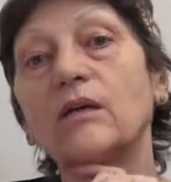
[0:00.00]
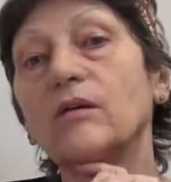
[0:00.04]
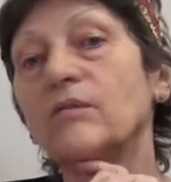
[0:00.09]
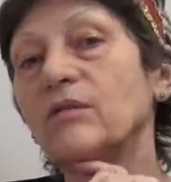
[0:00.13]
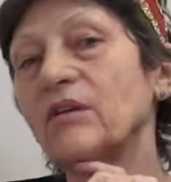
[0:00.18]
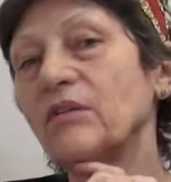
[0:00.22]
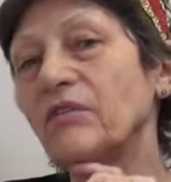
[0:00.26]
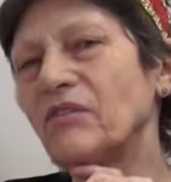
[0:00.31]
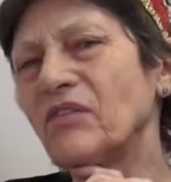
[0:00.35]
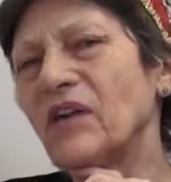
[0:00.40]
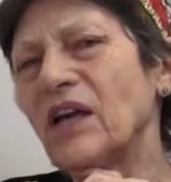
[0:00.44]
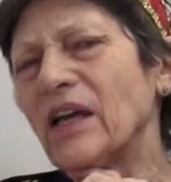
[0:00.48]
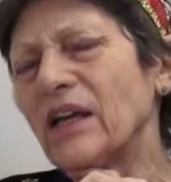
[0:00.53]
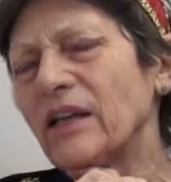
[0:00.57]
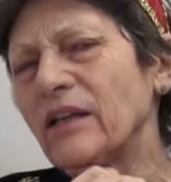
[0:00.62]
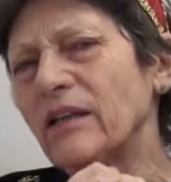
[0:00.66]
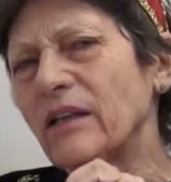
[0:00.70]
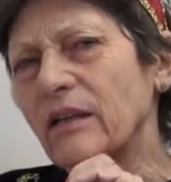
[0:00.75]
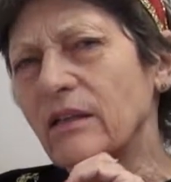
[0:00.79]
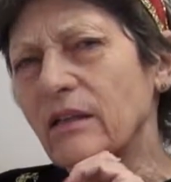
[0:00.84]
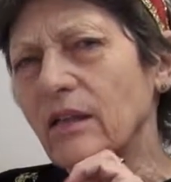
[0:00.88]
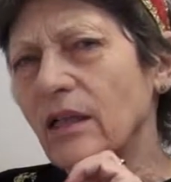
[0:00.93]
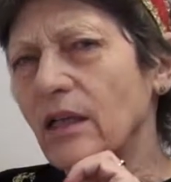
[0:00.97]
we find
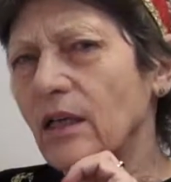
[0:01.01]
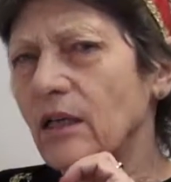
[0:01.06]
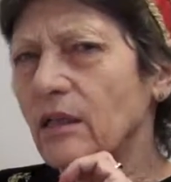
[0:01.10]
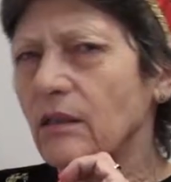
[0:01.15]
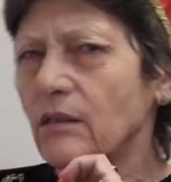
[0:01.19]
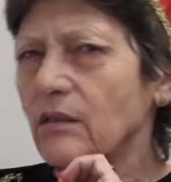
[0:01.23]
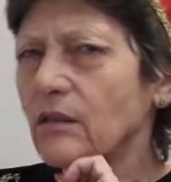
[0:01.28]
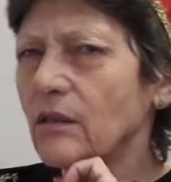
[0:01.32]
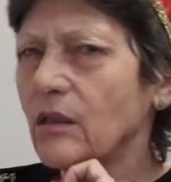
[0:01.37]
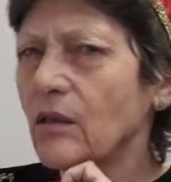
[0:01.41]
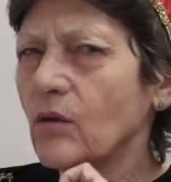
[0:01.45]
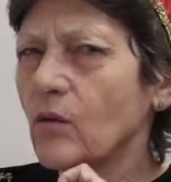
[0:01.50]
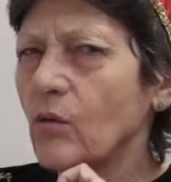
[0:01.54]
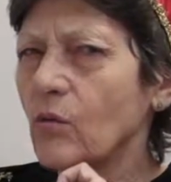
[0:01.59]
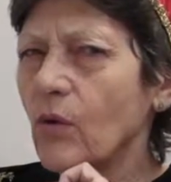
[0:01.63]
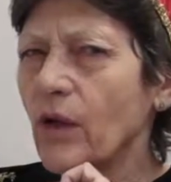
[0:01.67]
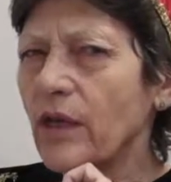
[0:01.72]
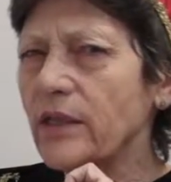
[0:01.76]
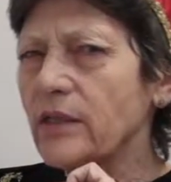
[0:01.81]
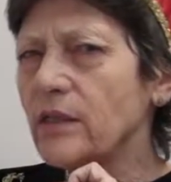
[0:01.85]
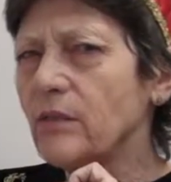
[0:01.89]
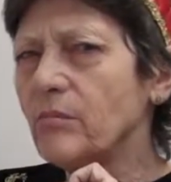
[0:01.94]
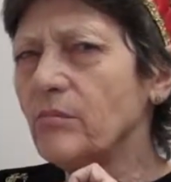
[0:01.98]
that they are
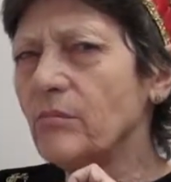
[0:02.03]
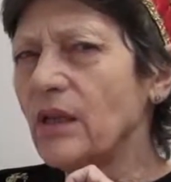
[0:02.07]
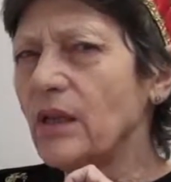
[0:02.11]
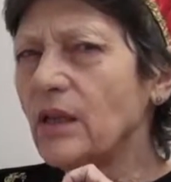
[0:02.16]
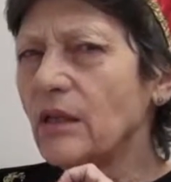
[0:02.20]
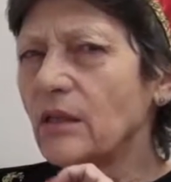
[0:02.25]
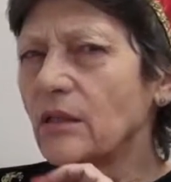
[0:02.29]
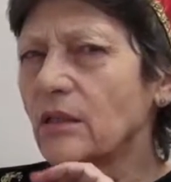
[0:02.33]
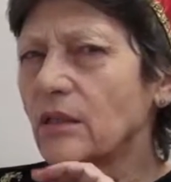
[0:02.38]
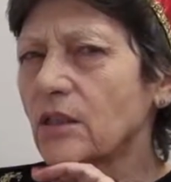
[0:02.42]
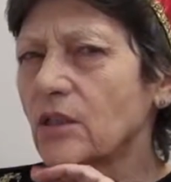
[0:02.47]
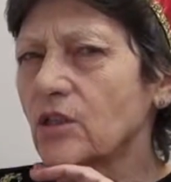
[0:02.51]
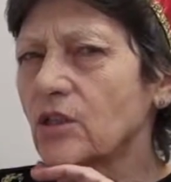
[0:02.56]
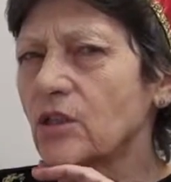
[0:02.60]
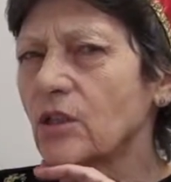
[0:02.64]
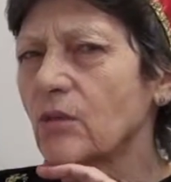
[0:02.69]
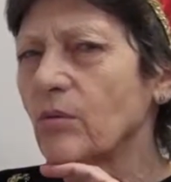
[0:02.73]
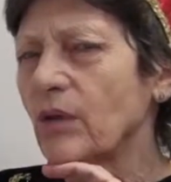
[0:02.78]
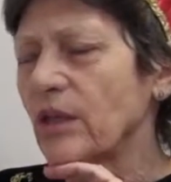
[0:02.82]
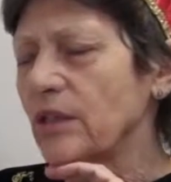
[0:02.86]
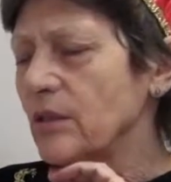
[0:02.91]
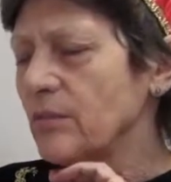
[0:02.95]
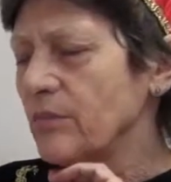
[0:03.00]
quite a melange,
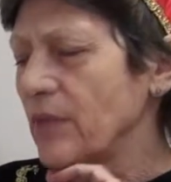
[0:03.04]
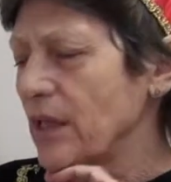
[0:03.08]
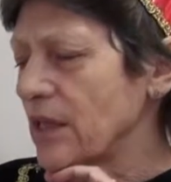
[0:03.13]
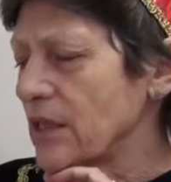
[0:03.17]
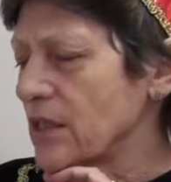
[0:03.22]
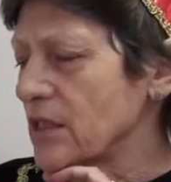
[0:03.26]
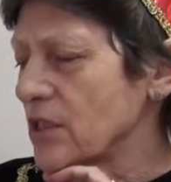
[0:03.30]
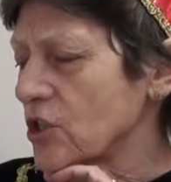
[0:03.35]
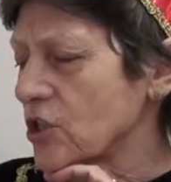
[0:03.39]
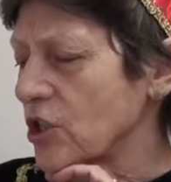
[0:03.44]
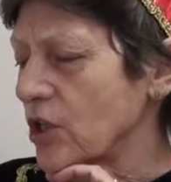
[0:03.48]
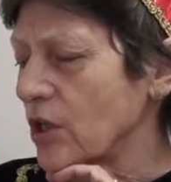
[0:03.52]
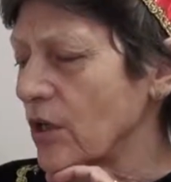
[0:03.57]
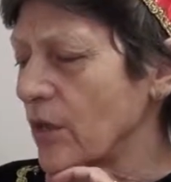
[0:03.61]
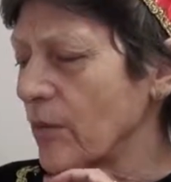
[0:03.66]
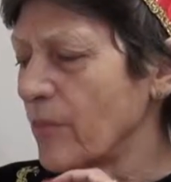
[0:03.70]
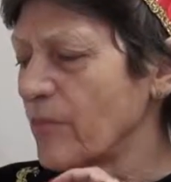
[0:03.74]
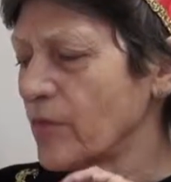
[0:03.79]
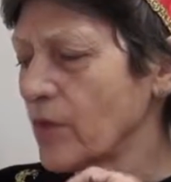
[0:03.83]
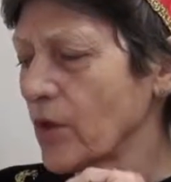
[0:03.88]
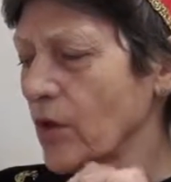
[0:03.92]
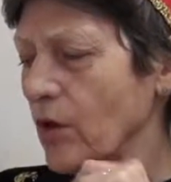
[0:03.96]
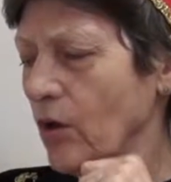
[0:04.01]
quite a mixture
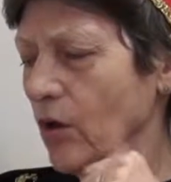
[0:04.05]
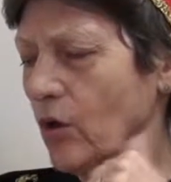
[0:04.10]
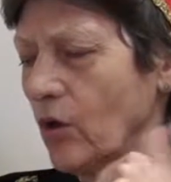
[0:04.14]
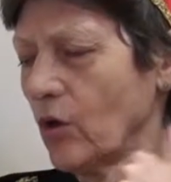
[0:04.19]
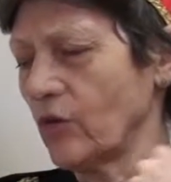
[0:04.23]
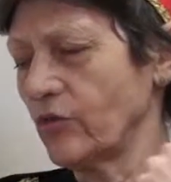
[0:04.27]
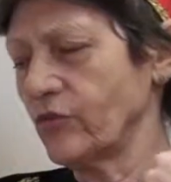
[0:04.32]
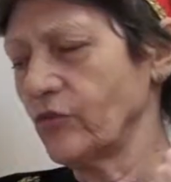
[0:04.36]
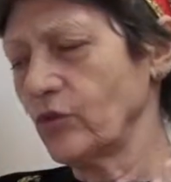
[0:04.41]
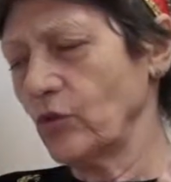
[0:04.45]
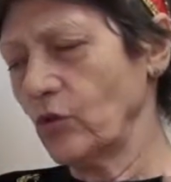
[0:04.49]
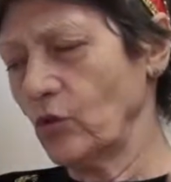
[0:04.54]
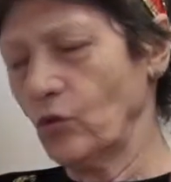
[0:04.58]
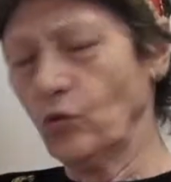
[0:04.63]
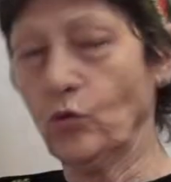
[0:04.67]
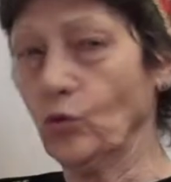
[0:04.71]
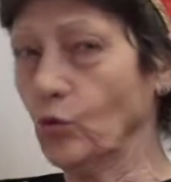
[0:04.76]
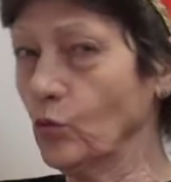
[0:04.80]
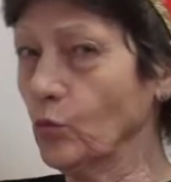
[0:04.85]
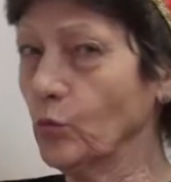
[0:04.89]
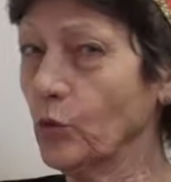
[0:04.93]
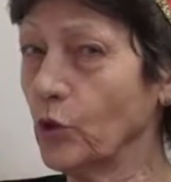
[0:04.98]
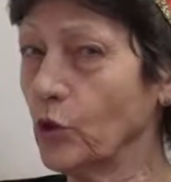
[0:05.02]
of
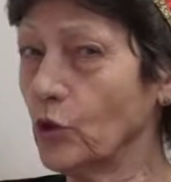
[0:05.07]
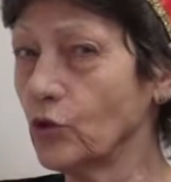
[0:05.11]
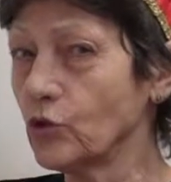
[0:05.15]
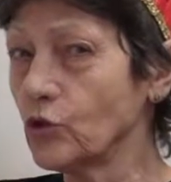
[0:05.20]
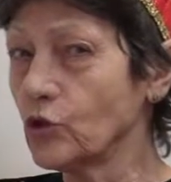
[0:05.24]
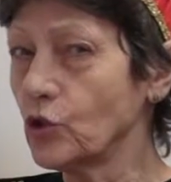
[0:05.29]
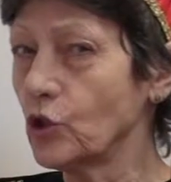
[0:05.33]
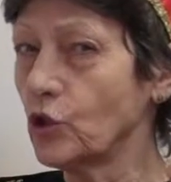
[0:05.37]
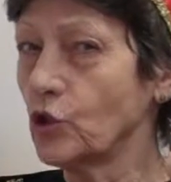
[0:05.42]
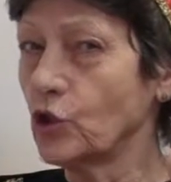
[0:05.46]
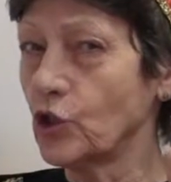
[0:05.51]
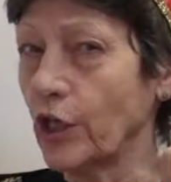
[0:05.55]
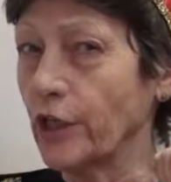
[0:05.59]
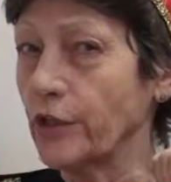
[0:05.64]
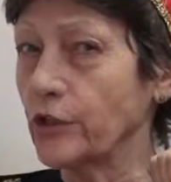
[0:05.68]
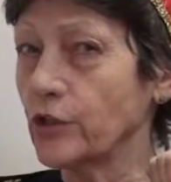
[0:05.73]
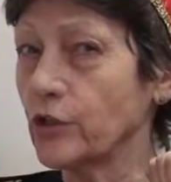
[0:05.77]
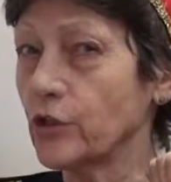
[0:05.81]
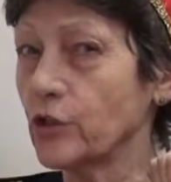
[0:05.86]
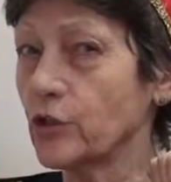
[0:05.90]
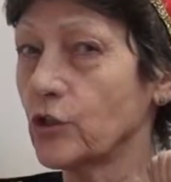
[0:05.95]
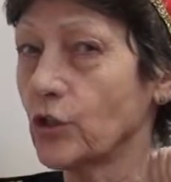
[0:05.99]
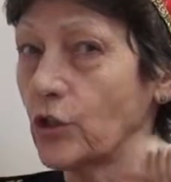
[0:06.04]
luminous
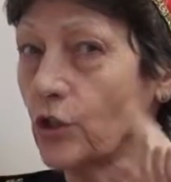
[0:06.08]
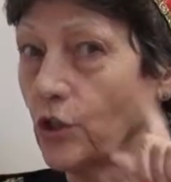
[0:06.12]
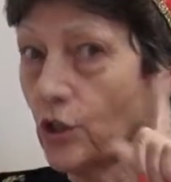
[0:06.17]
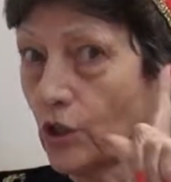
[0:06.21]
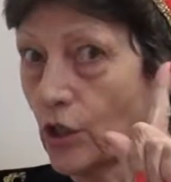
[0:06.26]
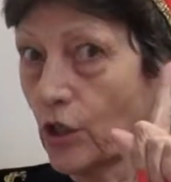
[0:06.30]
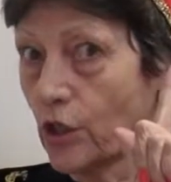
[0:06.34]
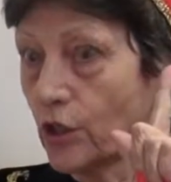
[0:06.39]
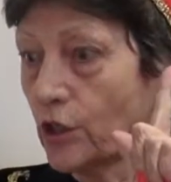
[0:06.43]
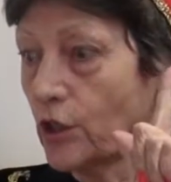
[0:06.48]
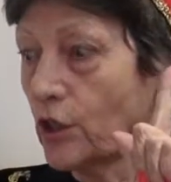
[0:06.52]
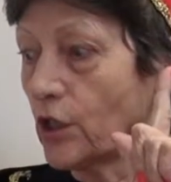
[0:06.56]
intensity, i.e.